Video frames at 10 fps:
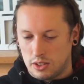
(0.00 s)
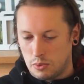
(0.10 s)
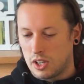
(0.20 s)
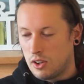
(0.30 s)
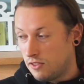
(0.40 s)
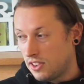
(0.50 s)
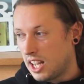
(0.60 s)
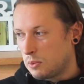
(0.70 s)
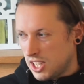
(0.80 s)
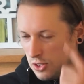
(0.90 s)
We're going for
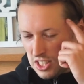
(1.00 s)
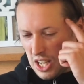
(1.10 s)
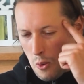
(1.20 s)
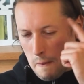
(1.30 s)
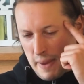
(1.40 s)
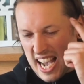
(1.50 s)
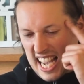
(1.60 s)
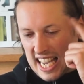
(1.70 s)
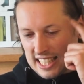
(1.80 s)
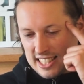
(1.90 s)
that. We're using our
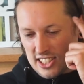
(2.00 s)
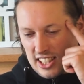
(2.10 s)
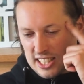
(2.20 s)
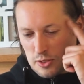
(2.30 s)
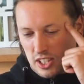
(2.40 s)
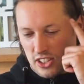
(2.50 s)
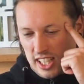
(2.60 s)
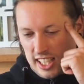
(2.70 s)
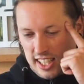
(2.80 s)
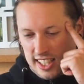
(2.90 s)
minds on this one,
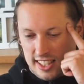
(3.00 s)
Craig.